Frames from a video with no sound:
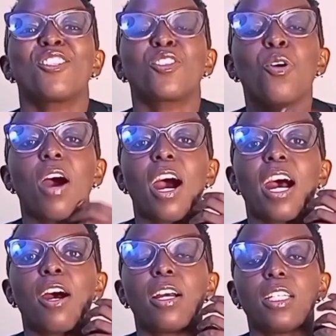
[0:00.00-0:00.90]
So
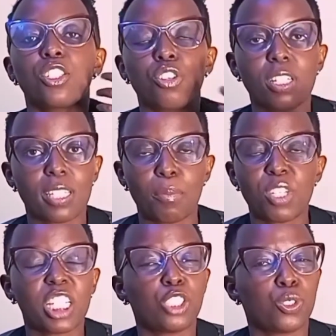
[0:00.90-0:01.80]
it's not
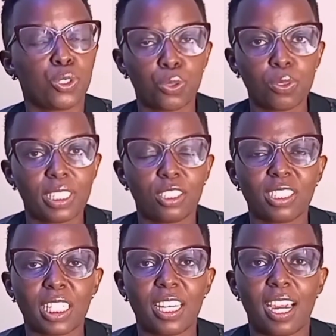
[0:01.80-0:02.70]
something that you do, it's just